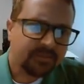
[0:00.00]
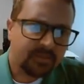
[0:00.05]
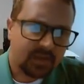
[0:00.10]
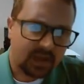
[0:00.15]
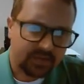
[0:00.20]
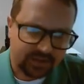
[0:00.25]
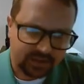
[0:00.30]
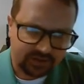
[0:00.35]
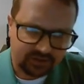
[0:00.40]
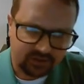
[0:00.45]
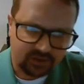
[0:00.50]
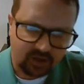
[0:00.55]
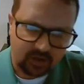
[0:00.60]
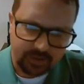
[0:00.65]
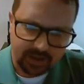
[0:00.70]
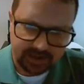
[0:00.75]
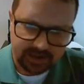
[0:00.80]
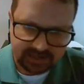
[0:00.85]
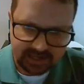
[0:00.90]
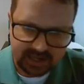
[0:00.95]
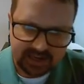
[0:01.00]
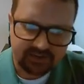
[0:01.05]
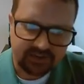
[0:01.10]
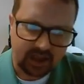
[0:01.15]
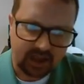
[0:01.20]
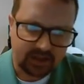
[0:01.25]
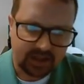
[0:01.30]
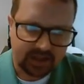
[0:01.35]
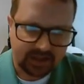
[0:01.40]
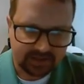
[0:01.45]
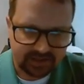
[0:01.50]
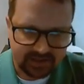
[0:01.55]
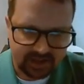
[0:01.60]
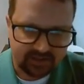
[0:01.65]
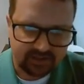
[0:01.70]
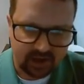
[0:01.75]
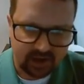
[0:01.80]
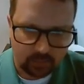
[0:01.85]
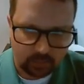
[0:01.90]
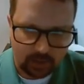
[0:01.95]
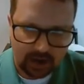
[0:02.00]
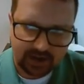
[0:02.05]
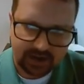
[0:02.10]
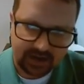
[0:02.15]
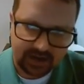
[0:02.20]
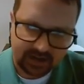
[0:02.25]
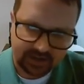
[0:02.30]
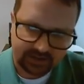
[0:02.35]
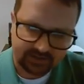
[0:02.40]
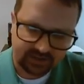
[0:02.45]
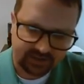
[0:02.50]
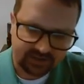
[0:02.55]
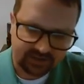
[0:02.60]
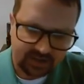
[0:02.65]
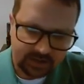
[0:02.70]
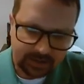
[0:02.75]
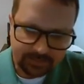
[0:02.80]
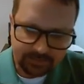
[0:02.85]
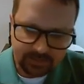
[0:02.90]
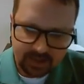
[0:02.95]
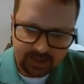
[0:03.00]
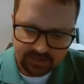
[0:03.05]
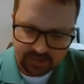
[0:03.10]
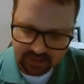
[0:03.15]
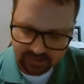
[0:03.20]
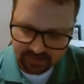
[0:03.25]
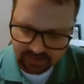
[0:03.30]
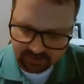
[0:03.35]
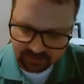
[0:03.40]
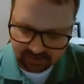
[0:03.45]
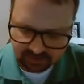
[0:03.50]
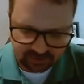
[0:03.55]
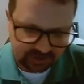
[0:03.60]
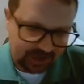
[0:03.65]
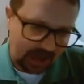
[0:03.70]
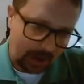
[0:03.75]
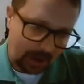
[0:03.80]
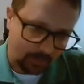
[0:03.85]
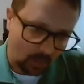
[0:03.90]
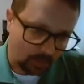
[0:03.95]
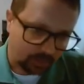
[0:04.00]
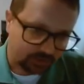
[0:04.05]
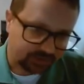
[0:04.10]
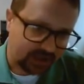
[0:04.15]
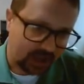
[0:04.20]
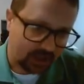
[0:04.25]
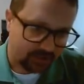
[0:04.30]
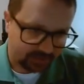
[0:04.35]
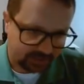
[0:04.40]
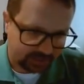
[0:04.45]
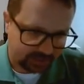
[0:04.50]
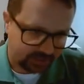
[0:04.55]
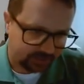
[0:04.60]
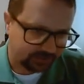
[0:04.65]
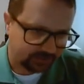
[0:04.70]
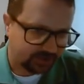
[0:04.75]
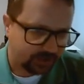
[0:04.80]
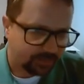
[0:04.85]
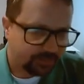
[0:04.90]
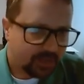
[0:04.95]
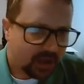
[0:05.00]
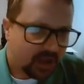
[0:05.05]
This is going to be a T cell. Like a T cell recognizes that this is an abnormal cell and kills it.